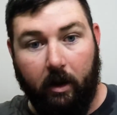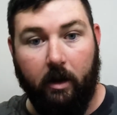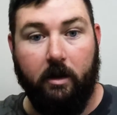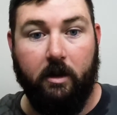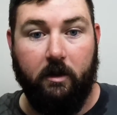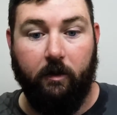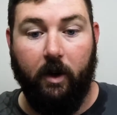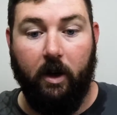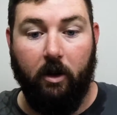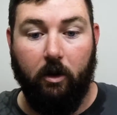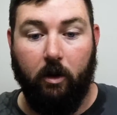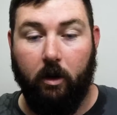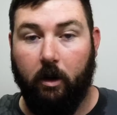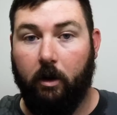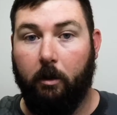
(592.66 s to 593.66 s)
cut this video
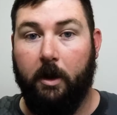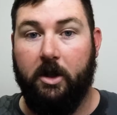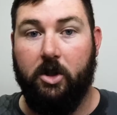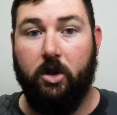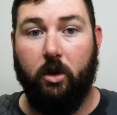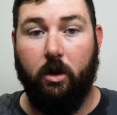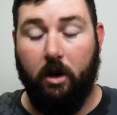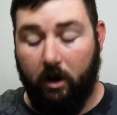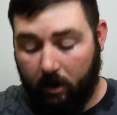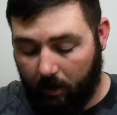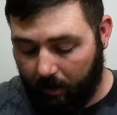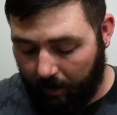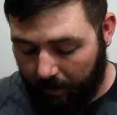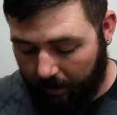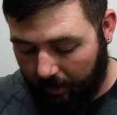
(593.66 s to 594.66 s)
a little bit shorter,
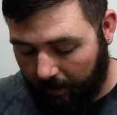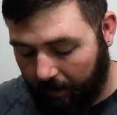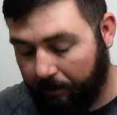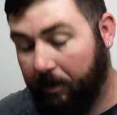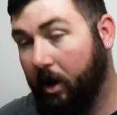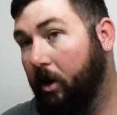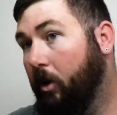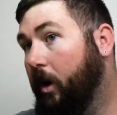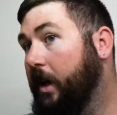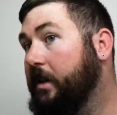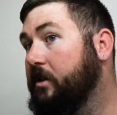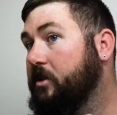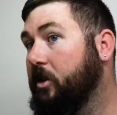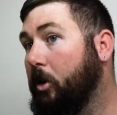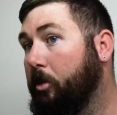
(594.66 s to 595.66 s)
I'm going to go ahead and
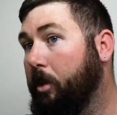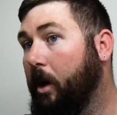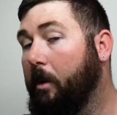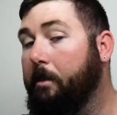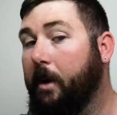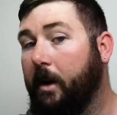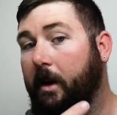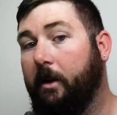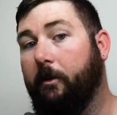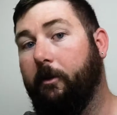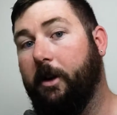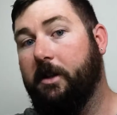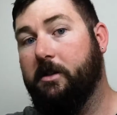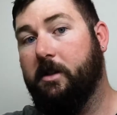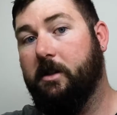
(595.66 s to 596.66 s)
soap up and
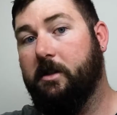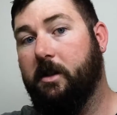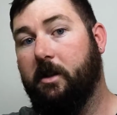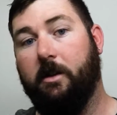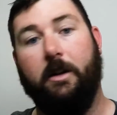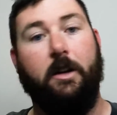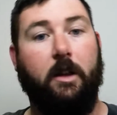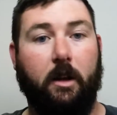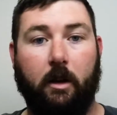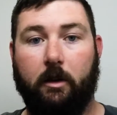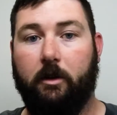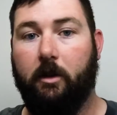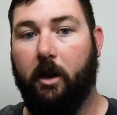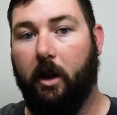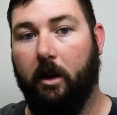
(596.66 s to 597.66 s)
rinse this ear, and then I'll
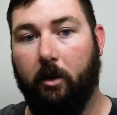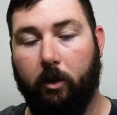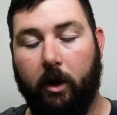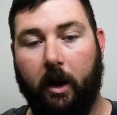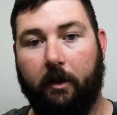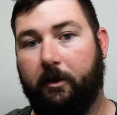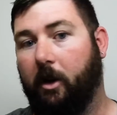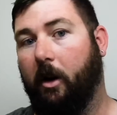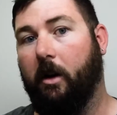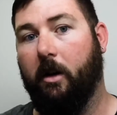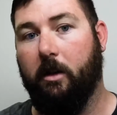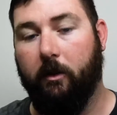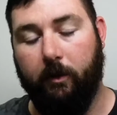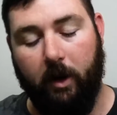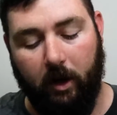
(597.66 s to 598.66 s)
do the other one after I
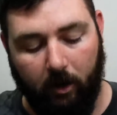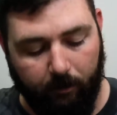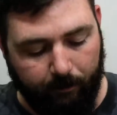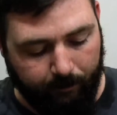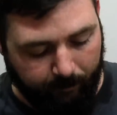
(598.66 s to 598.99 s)
cut the video.